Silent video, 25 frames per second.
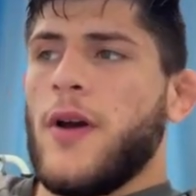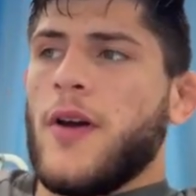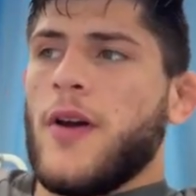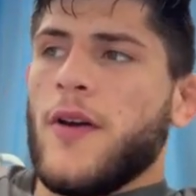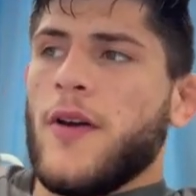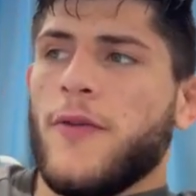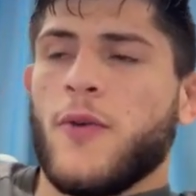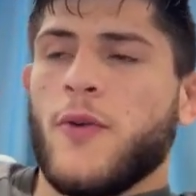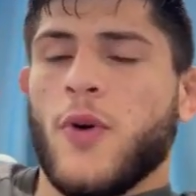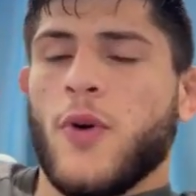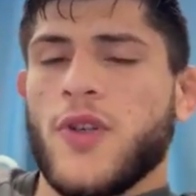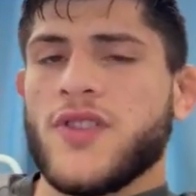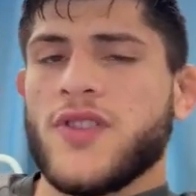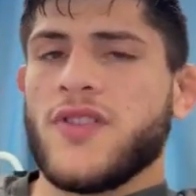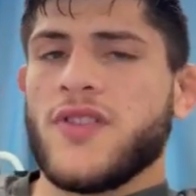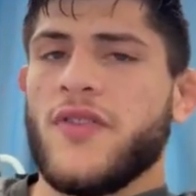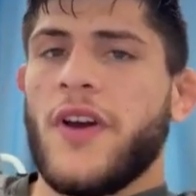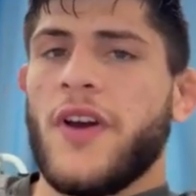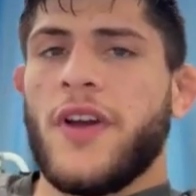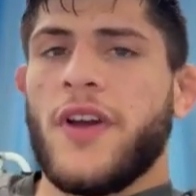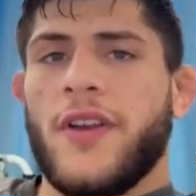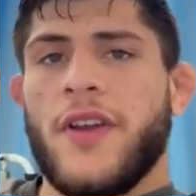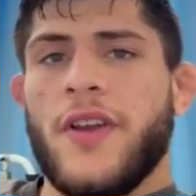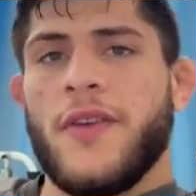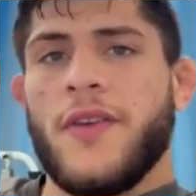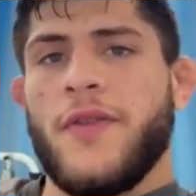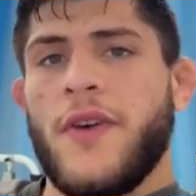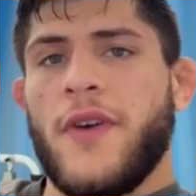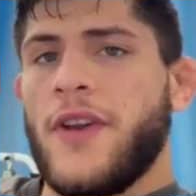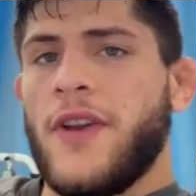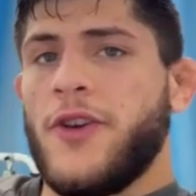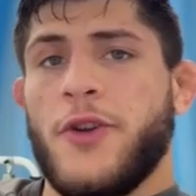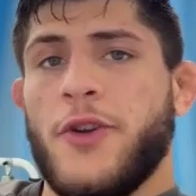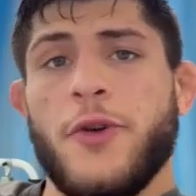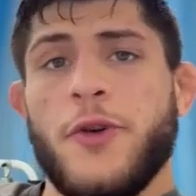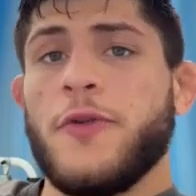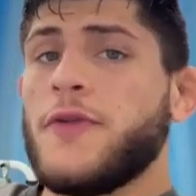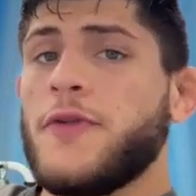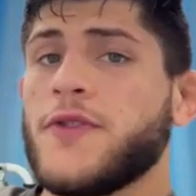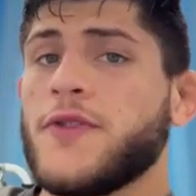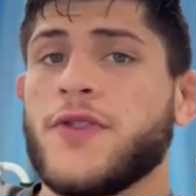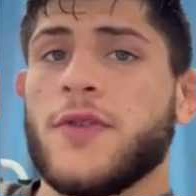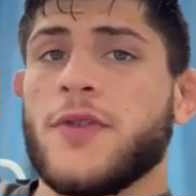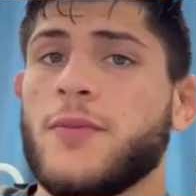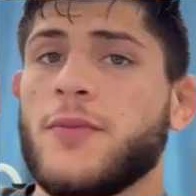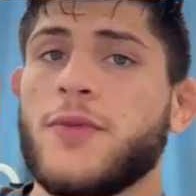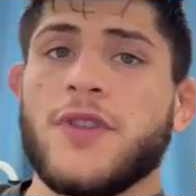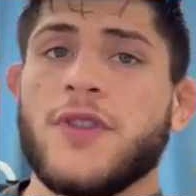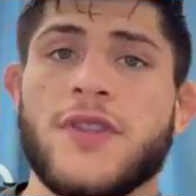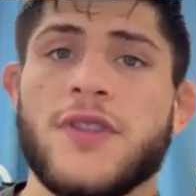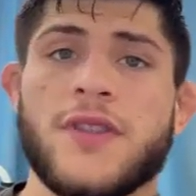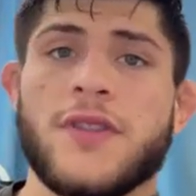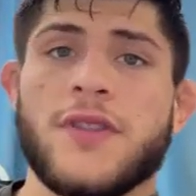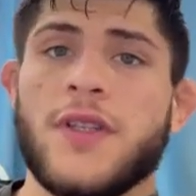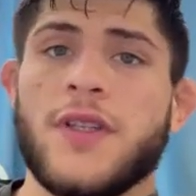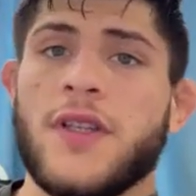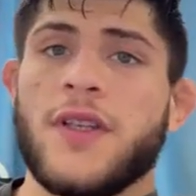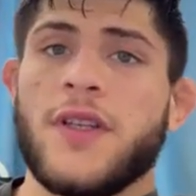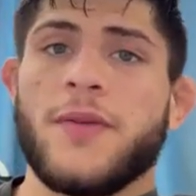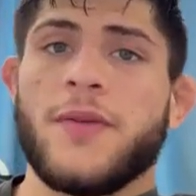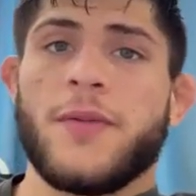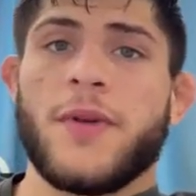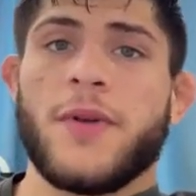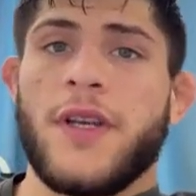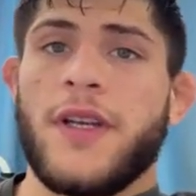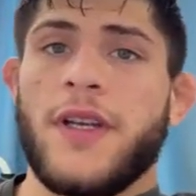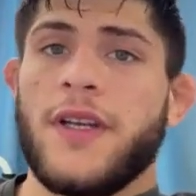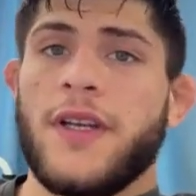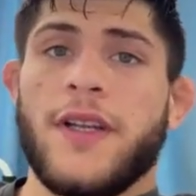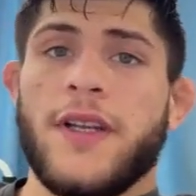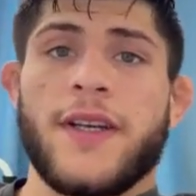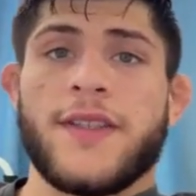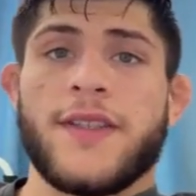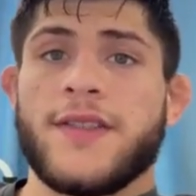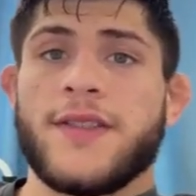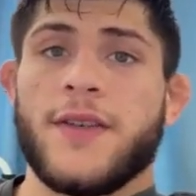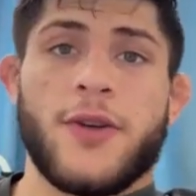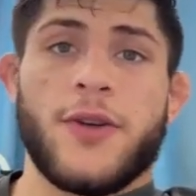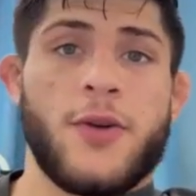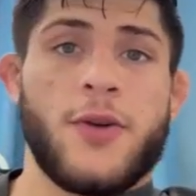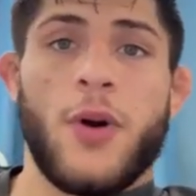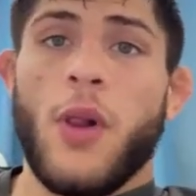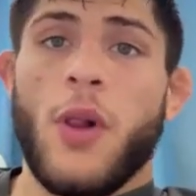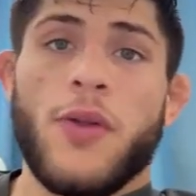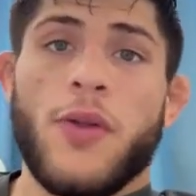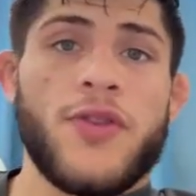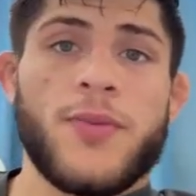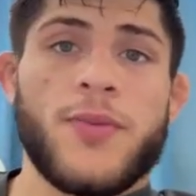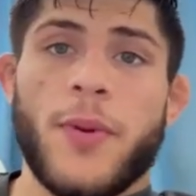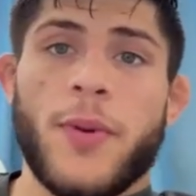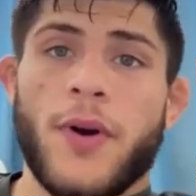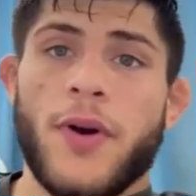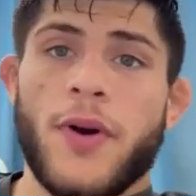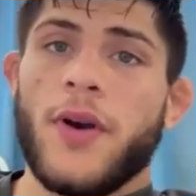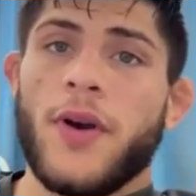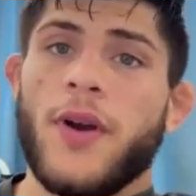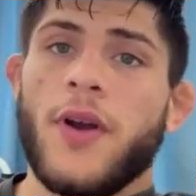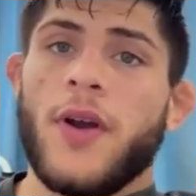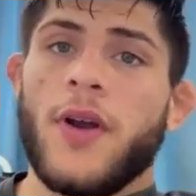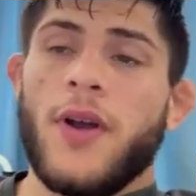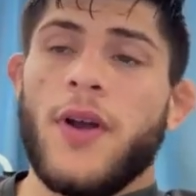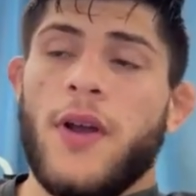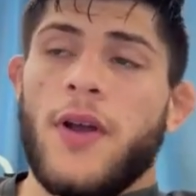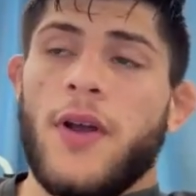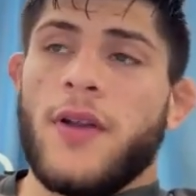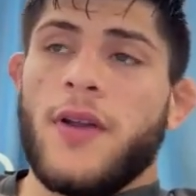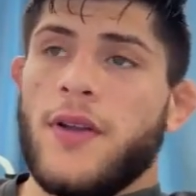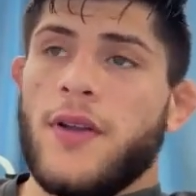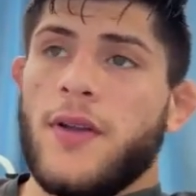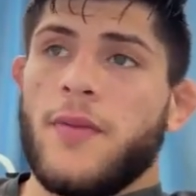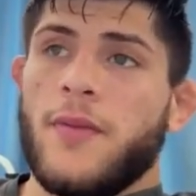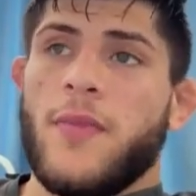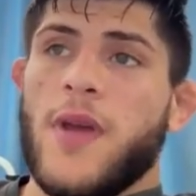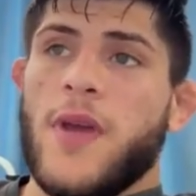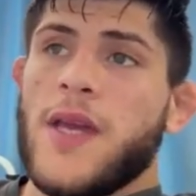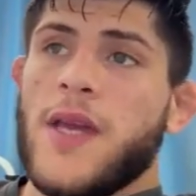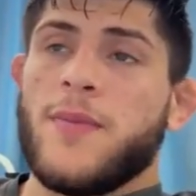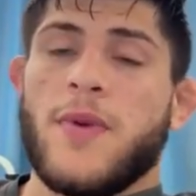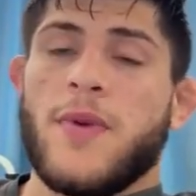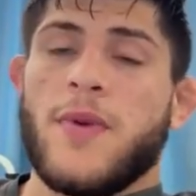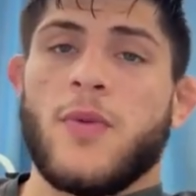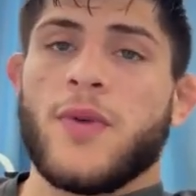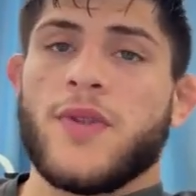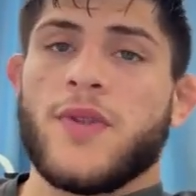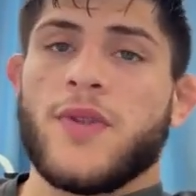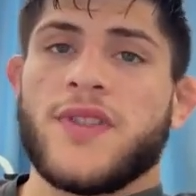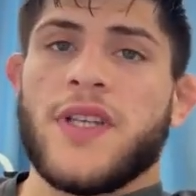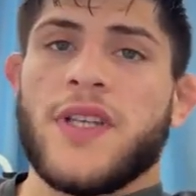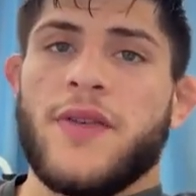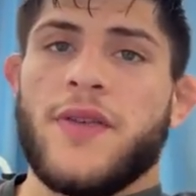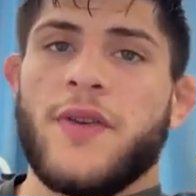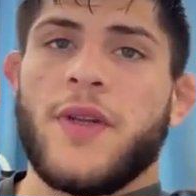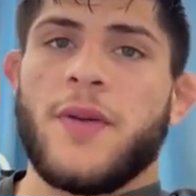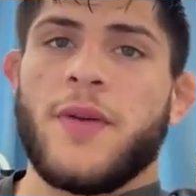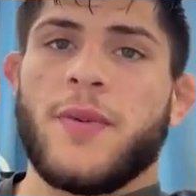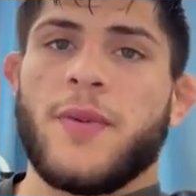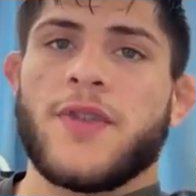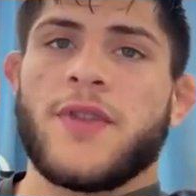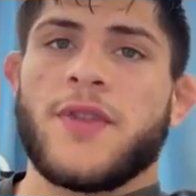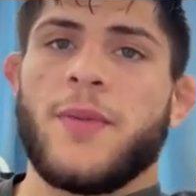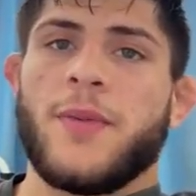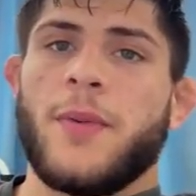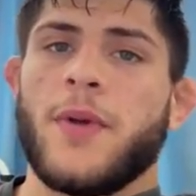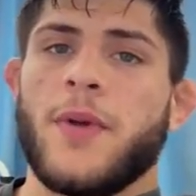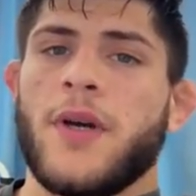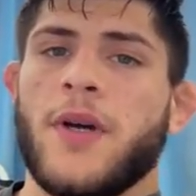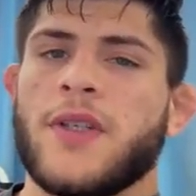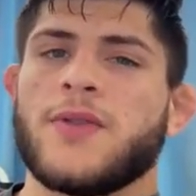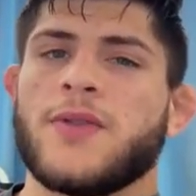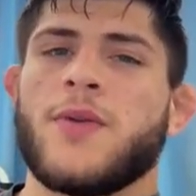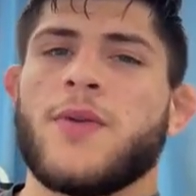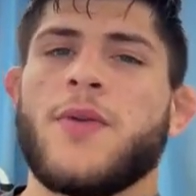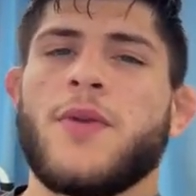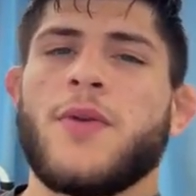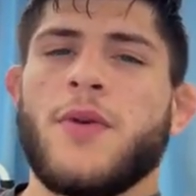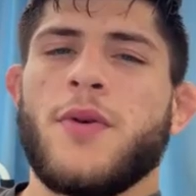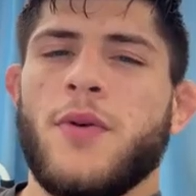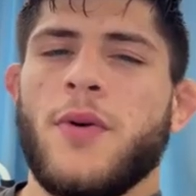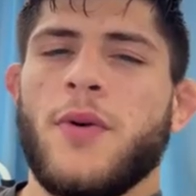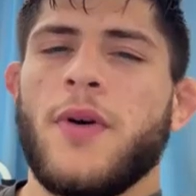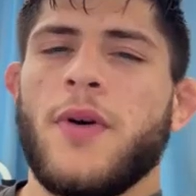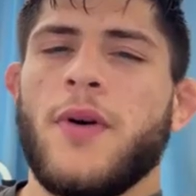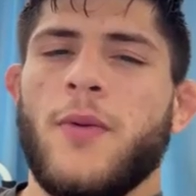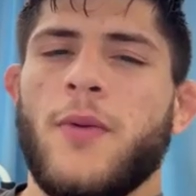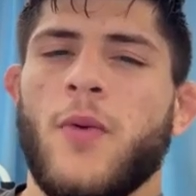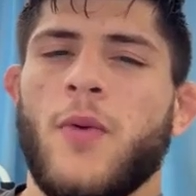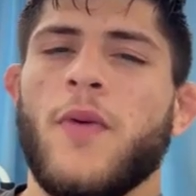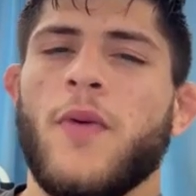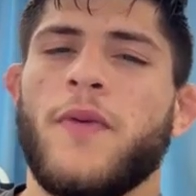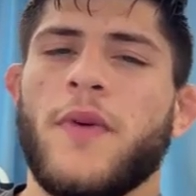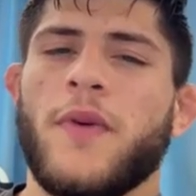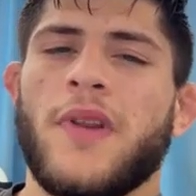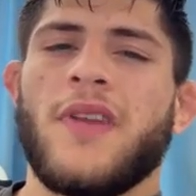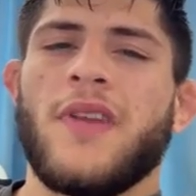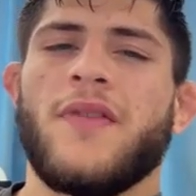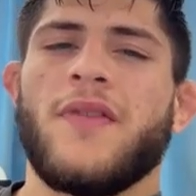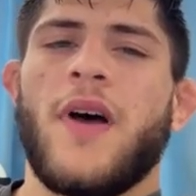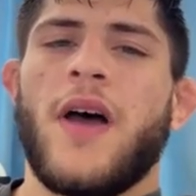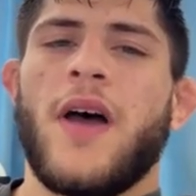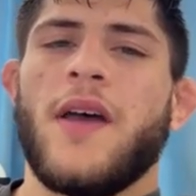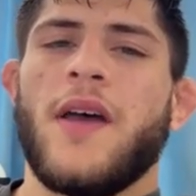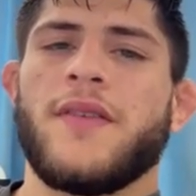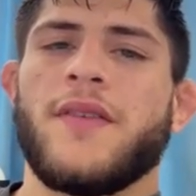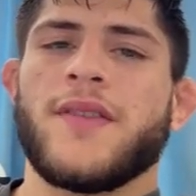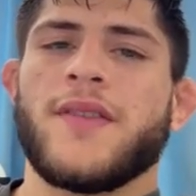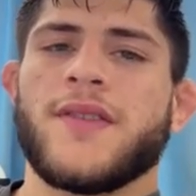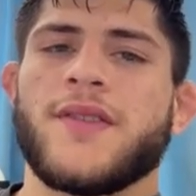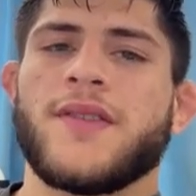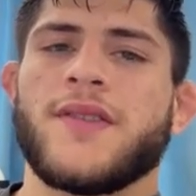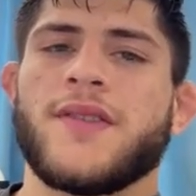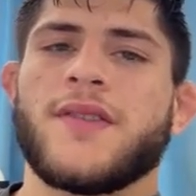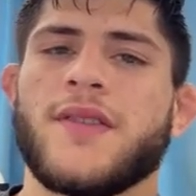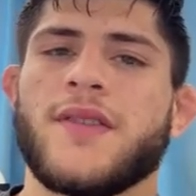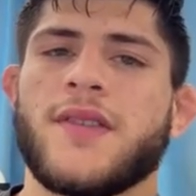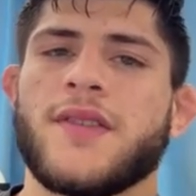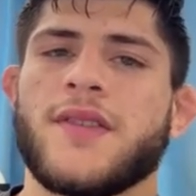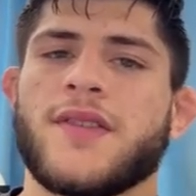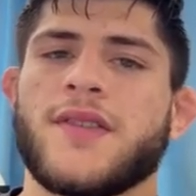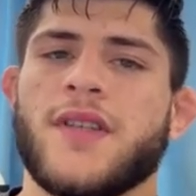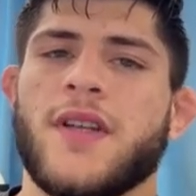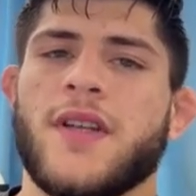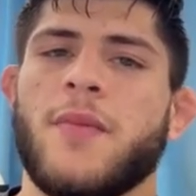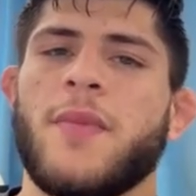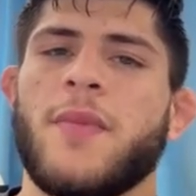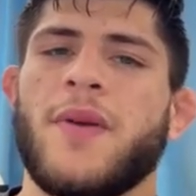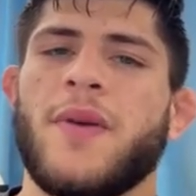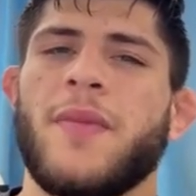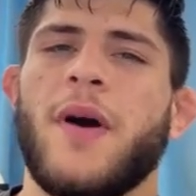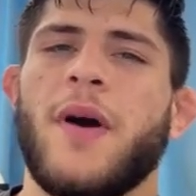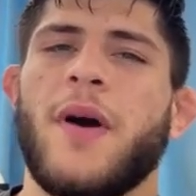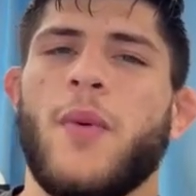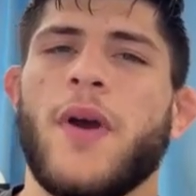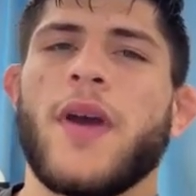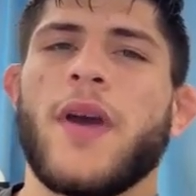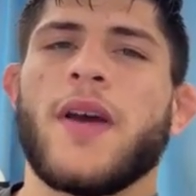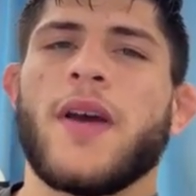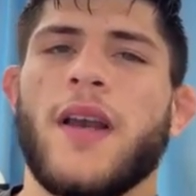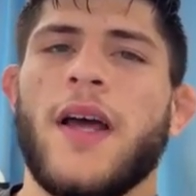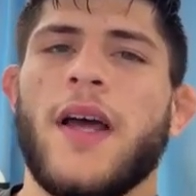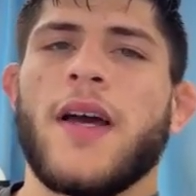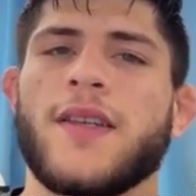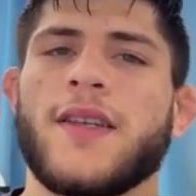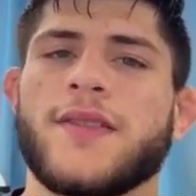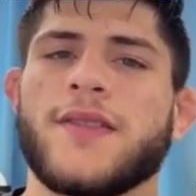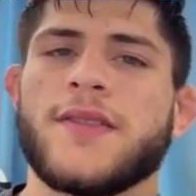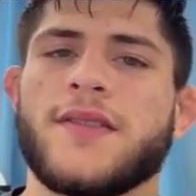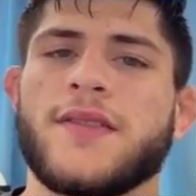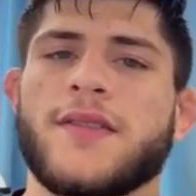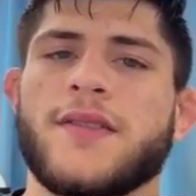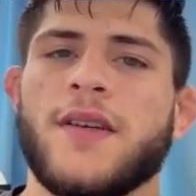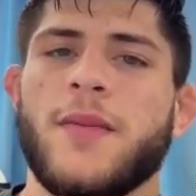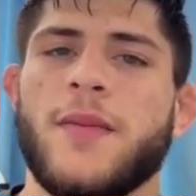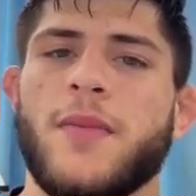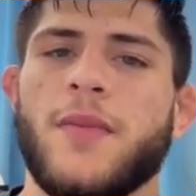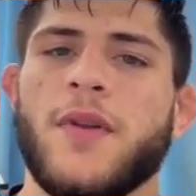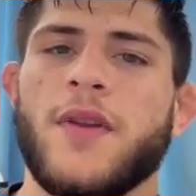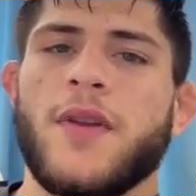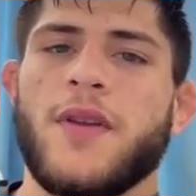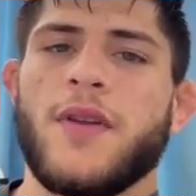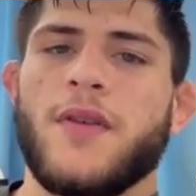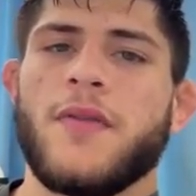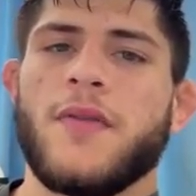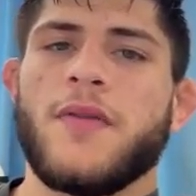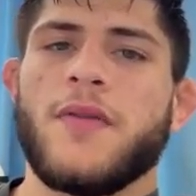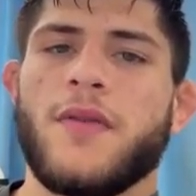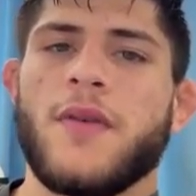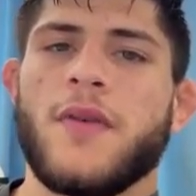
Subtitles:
Of course, if I do for some reason end up getting like a growth spurt, then maybe 170. But to be honest with you, 155 is gonna be my weight class. I believe.